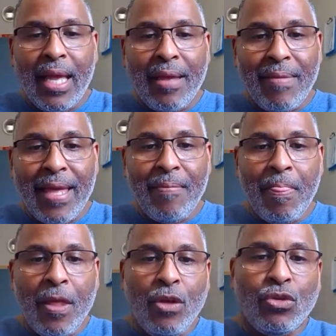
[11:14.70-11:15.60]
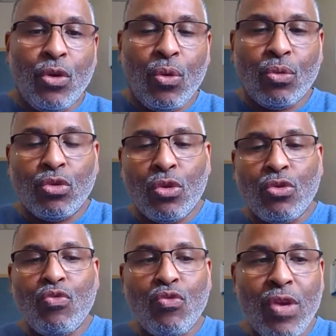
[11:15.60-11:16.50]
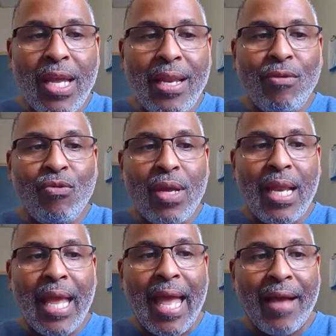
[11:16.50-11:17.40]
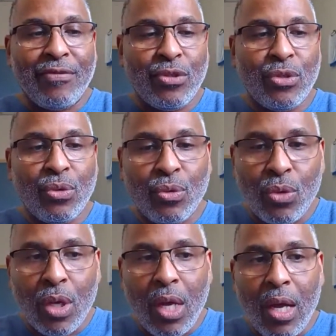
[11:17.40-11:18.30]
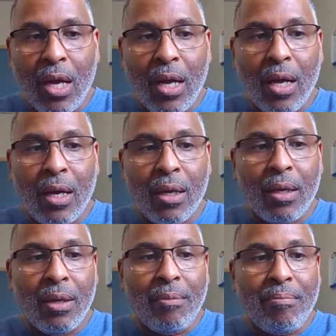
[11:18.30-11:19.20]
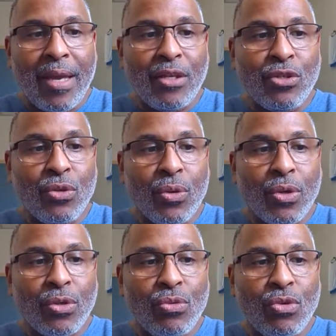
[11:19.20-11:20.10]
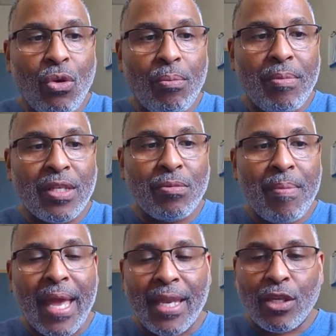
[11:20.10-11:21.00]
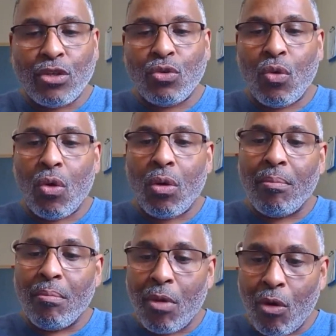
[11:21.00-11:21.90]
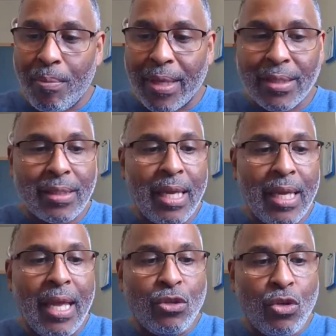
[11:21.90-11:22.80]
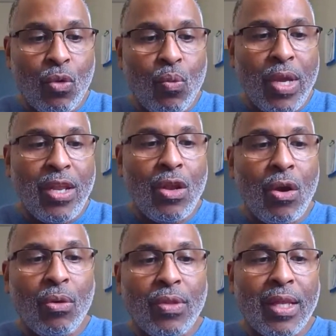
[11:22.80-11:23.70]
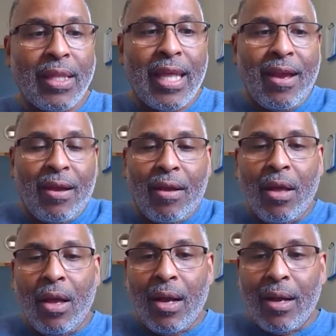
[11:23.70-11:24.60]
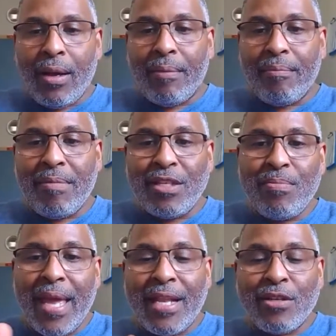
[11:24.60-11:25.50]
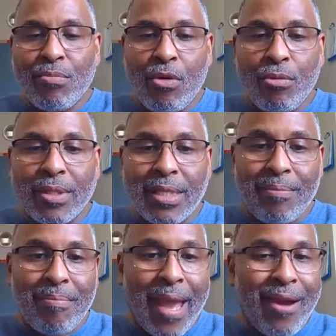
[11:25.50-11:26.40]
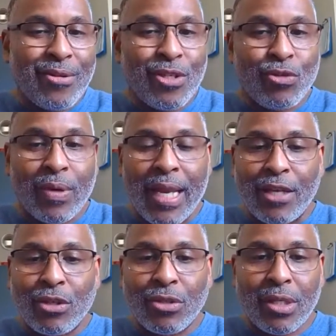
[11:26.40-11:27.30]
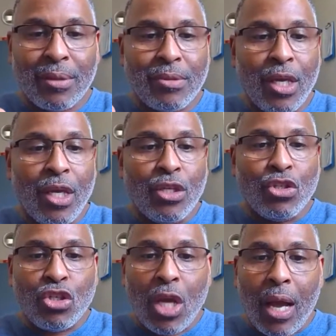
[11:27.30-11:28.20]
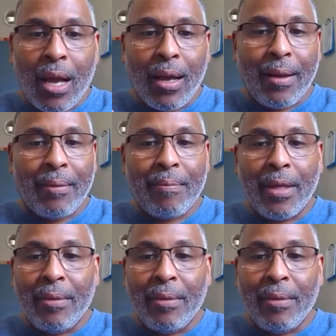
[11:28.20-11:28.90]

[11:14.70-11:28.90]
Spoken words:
Amen. So you really, really have to make sure you don't mismanage your moments. So we know that there are mismanaged moments in marriages, relationships, job,